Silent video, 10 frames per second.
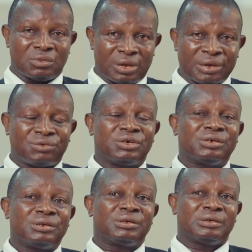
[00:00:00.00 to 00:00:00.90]
get
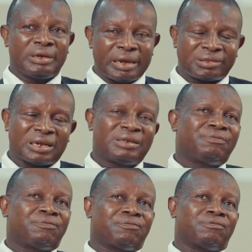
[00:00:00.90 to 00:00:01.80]
training, get
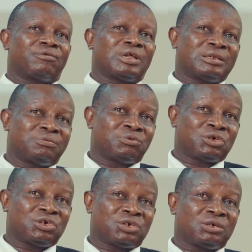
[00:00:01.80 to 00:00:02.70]

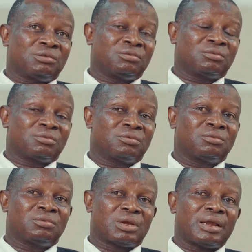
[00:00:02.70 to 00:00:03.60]
certification,
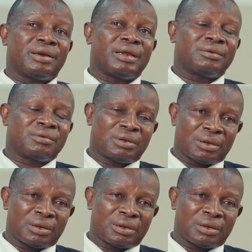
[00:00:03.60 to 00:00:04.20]
and then